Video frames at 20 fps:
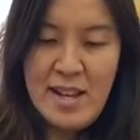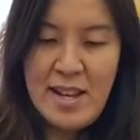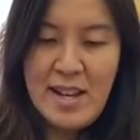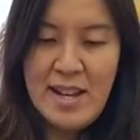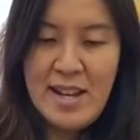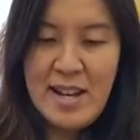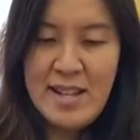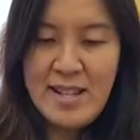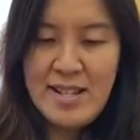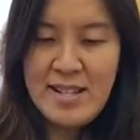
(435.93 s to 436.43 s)

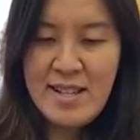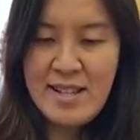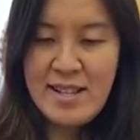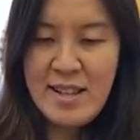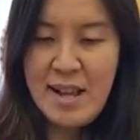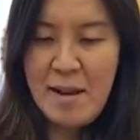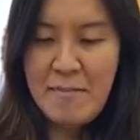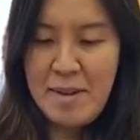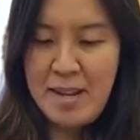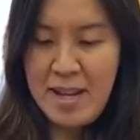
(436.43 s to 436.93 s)
And then this is
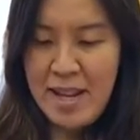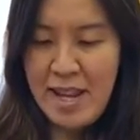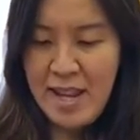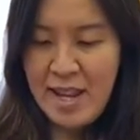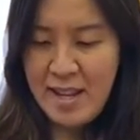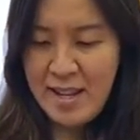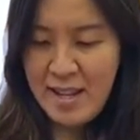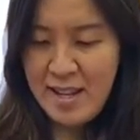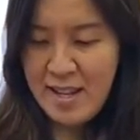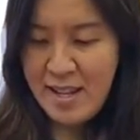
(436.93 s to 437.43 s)
come in
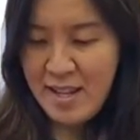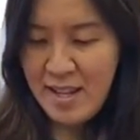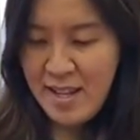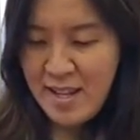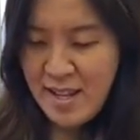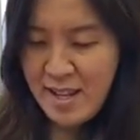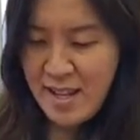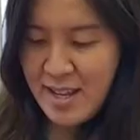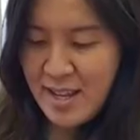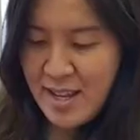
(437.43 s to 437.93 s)

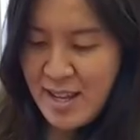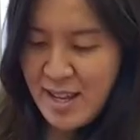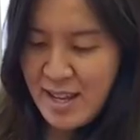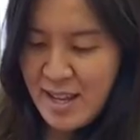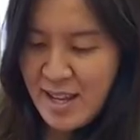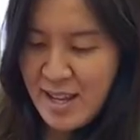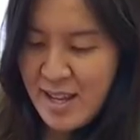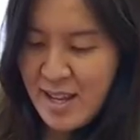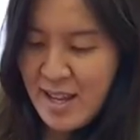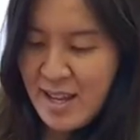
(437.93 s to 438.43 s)
handy,
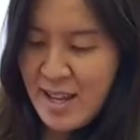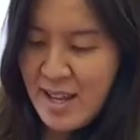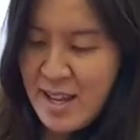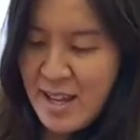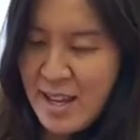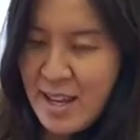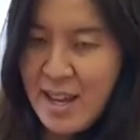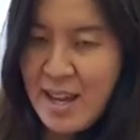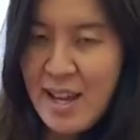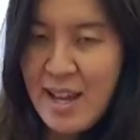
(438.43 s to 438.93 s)

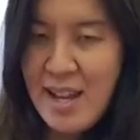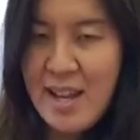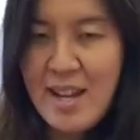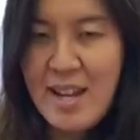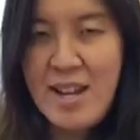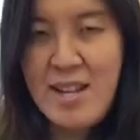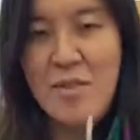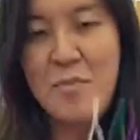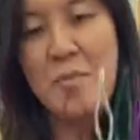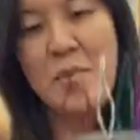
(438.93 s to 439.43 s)
and then you